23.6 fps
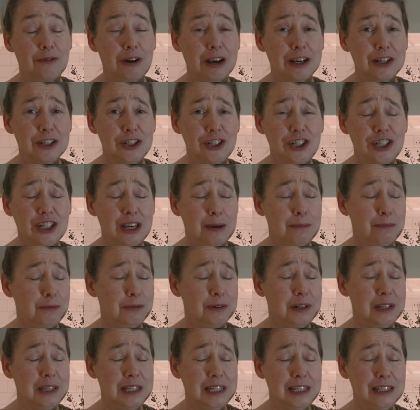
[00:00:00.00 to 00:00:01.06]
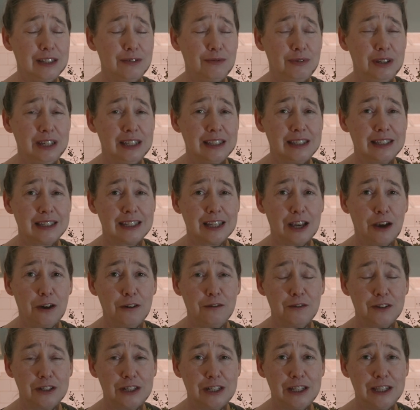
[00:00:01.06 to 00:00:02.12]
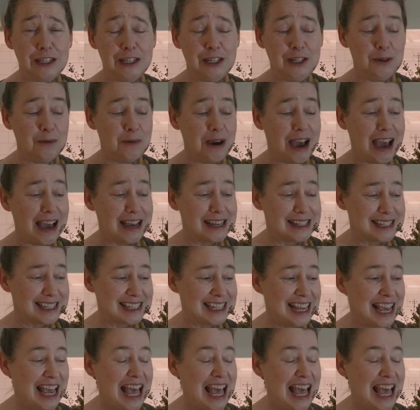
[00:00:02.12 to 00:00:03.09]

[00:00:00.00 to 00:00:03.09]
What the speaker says: I could ship one of these wreaths over to the US,